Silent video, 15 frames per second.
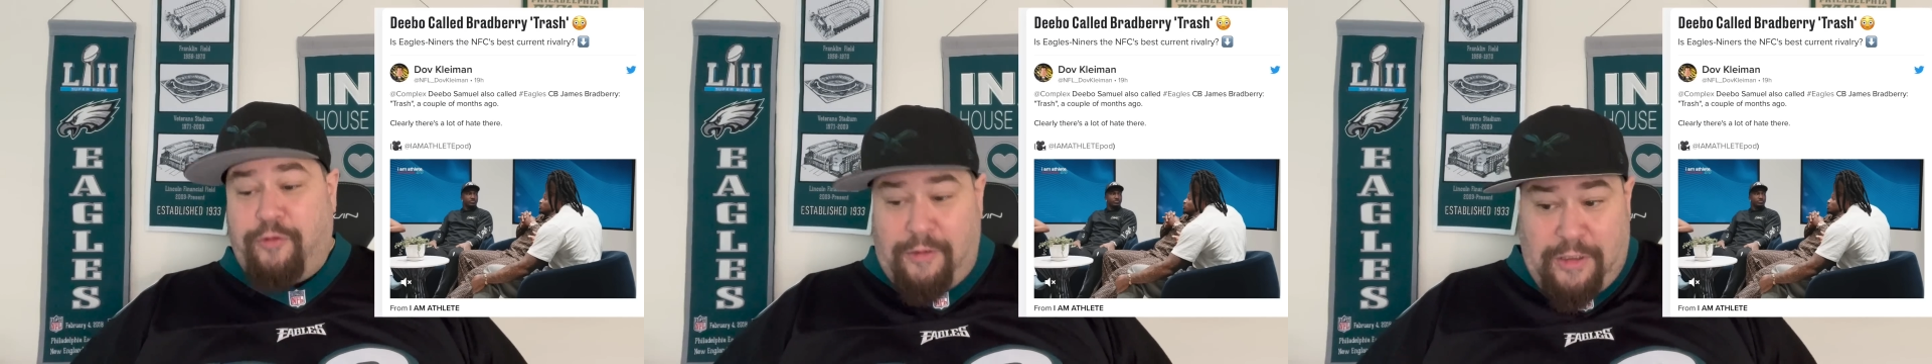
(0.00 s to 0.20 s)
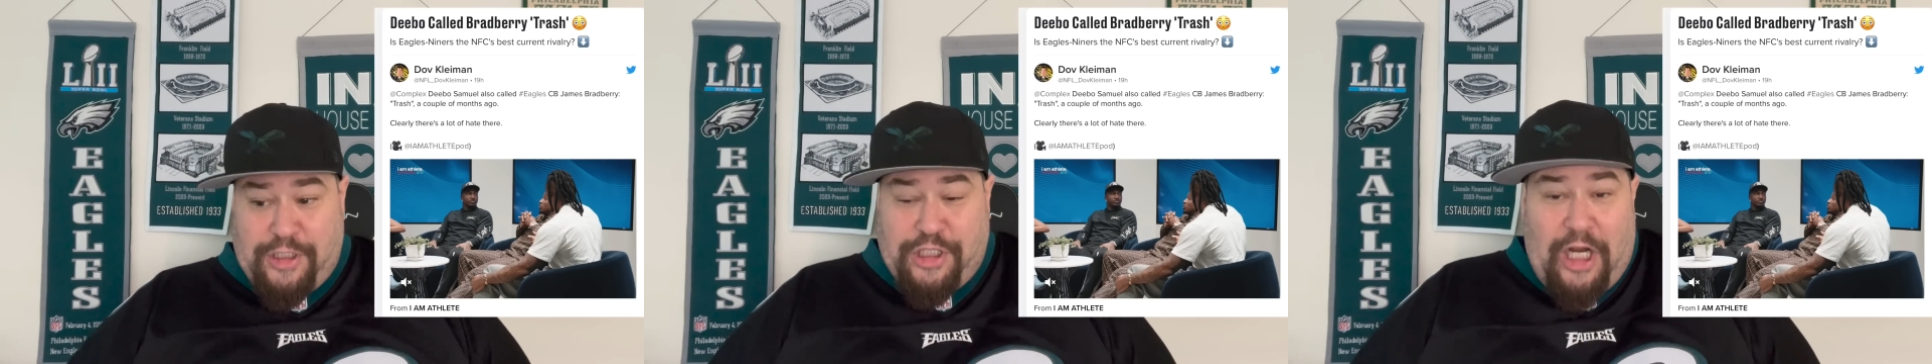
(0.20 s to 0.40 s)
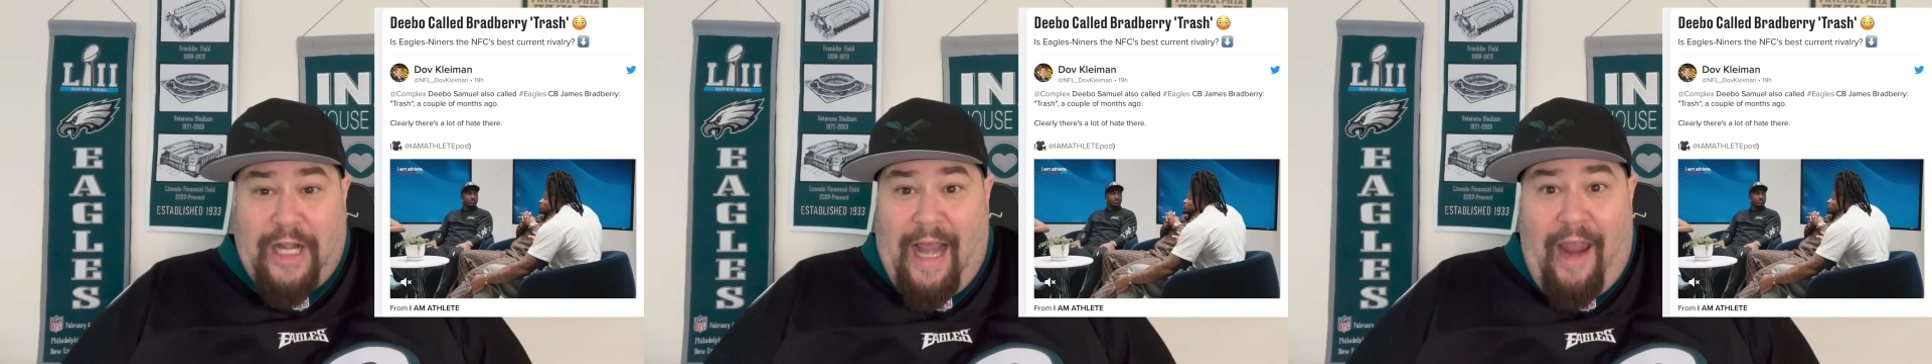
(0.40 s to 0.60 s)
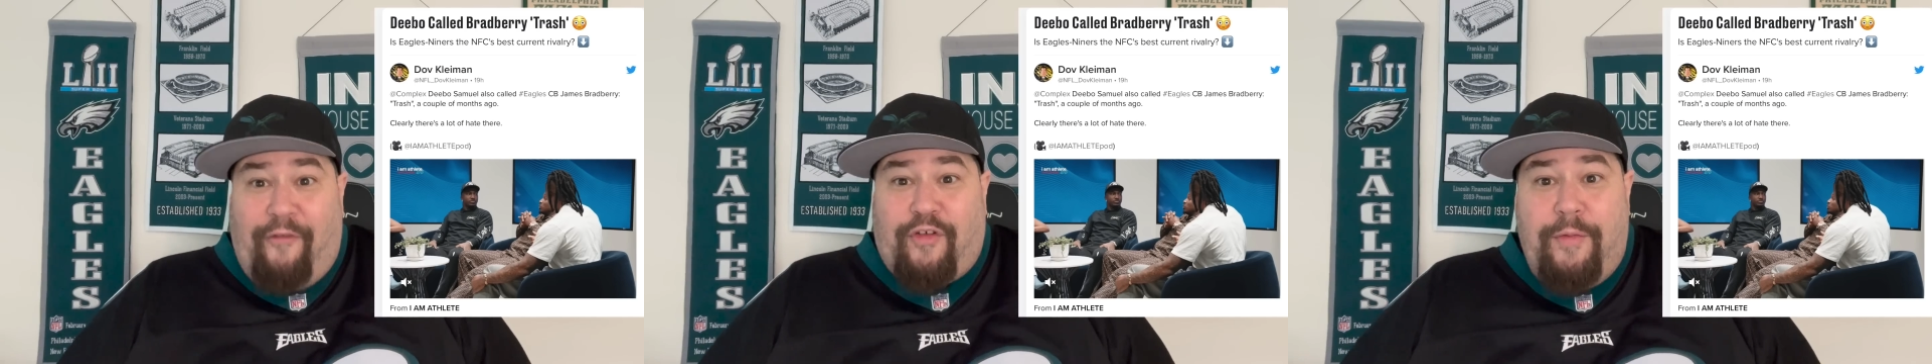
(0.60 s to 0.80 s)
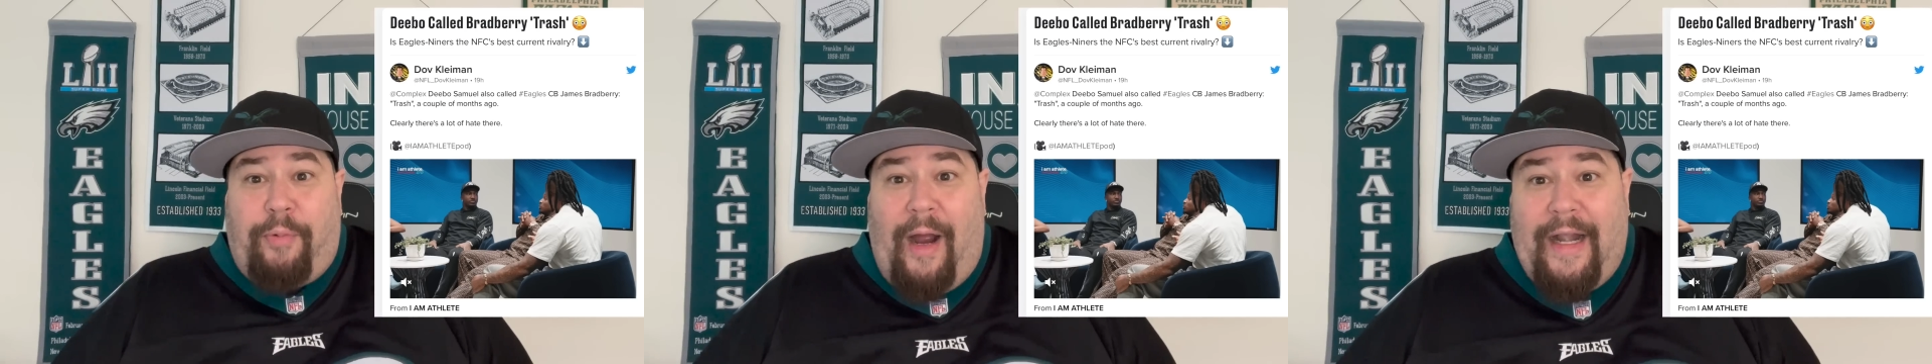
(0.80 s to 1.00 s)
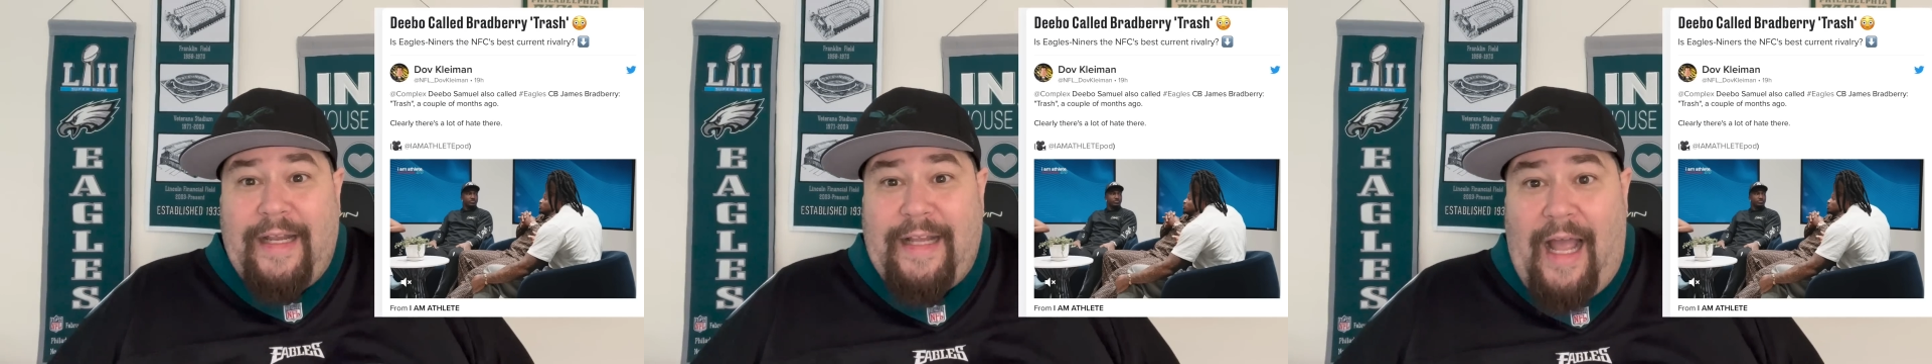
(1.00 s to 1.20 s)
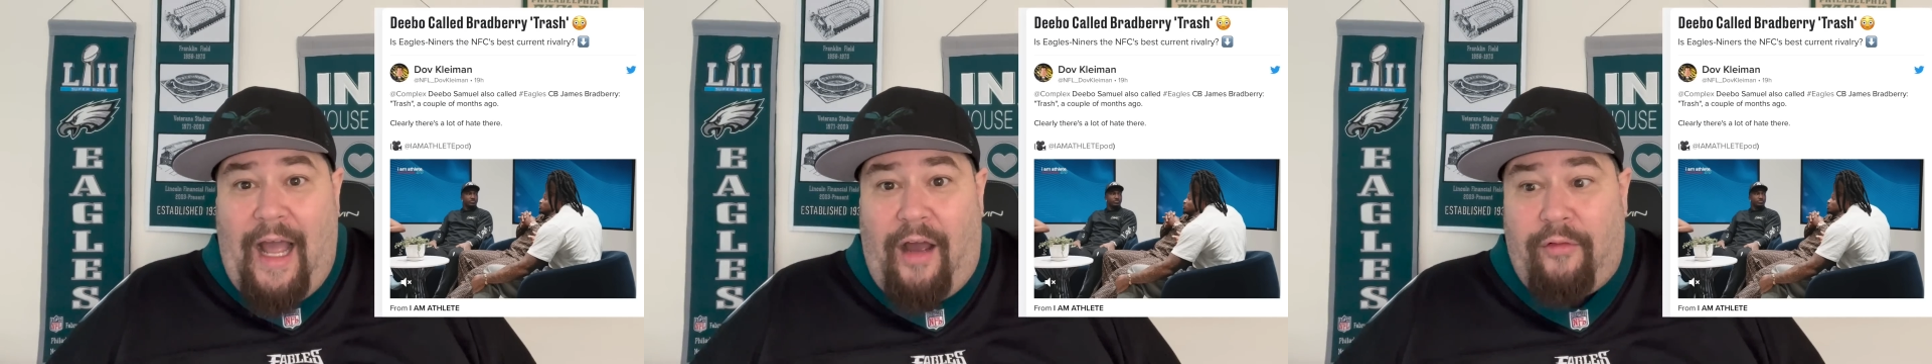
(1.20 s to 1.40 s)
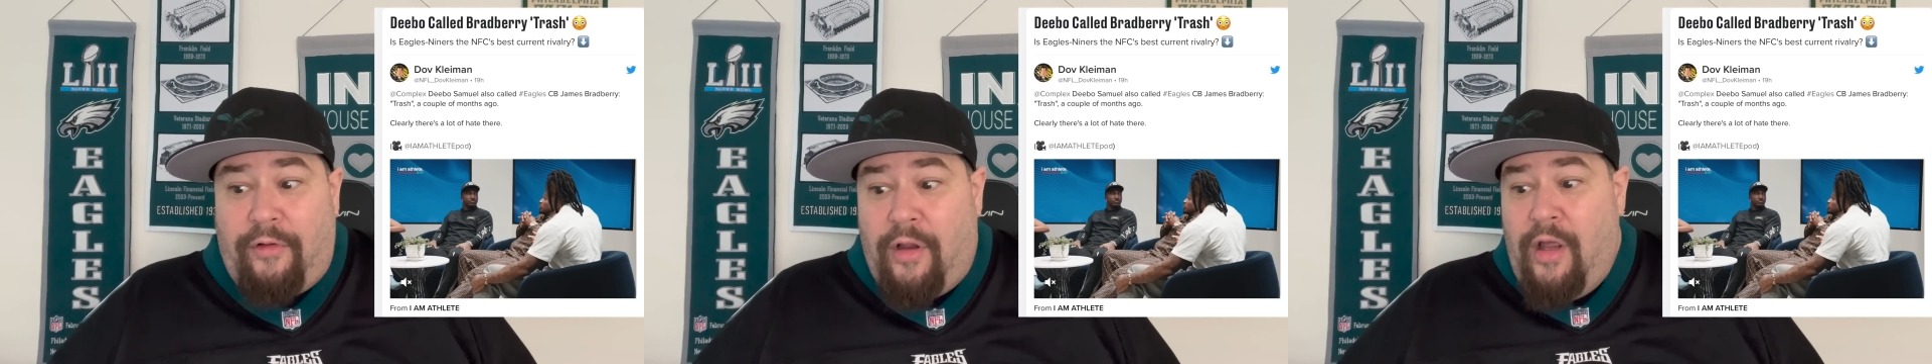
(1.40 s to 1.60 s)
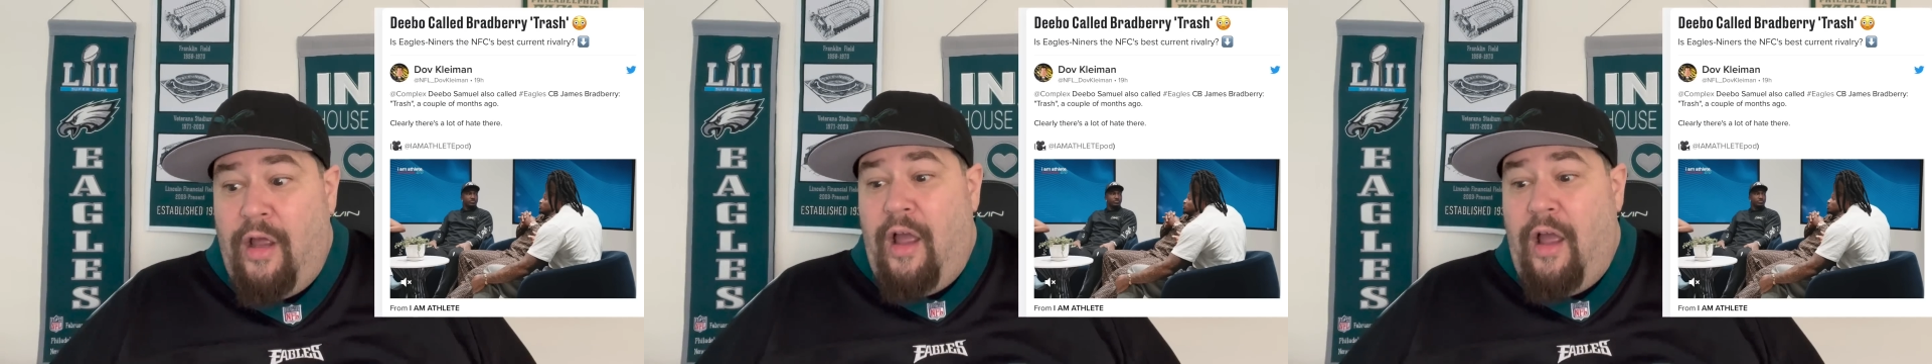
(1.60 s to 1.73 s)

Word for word: shut everybody down.